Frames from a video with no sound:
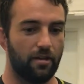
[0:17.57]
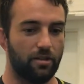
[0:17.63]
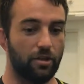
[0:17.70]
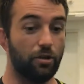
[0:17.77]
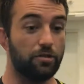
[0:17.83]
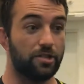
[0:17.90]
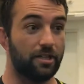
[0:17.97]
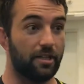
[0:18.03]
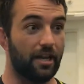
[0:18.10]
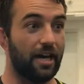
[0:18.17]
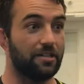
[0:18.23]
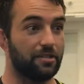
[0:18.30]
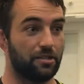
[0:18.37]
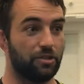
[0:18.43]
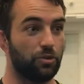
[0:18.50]
using it
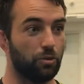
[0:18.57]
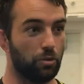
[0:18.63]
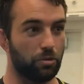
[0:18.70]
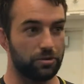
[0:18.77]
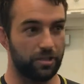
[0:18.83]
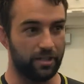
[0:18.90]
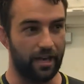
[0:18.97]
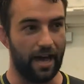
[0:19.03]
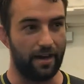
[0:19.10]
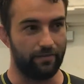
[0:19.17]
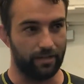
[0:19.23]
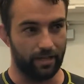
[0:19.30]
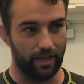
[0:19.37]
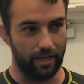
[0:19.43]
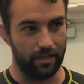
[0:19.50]
as a tool to
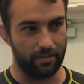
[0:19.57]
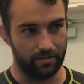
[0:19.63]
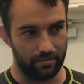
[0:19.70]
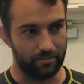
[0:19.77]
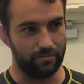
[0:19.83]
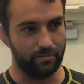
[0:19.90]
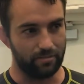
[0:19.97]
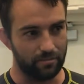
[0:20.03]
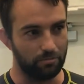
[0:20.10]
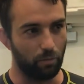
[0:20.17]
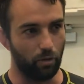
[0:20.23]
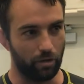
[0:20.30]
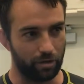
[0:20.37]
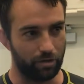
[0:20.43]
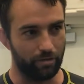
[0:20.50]
navigate
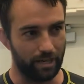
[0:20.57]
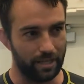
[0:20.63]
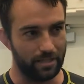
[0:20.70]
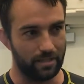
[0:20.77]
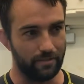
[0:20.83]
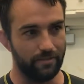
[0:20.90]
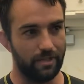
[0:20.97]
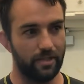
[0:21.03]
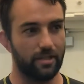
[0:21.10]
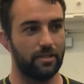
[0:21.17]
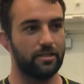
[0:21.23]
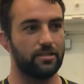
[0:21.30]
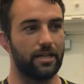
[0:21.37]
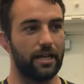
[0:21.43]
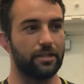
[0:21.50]
more creativity
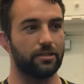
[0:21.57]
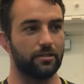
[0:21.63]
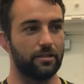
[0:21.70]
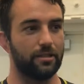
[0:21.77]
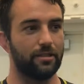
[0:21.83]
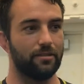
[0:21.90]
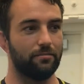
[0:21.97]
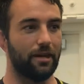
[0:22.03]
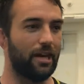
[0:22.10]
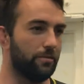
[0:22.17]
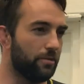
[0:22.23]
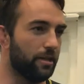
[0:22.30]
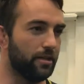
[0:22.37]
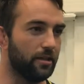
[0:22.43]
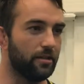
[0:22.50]
is actually, in my
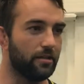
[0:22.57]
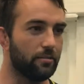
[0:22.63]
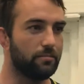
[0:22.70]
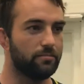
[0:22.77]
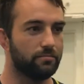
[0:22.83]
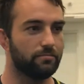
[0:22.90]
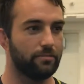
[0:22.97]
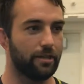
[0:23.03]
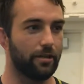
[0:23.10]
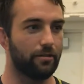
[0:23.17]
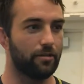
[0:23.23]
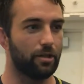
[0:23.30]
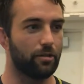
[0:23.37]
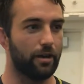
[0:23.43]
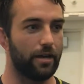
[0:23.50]
opinion,
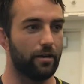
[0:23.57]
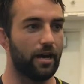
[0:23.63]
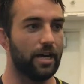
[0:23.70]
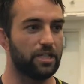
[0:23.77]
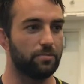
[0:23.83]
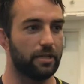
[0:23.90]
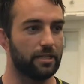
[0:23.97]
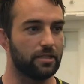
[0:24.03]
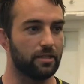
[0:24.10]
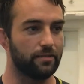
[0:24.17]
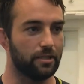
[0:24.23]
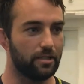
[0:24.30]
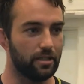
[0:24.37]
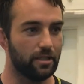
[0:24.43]
the greater aspect of it.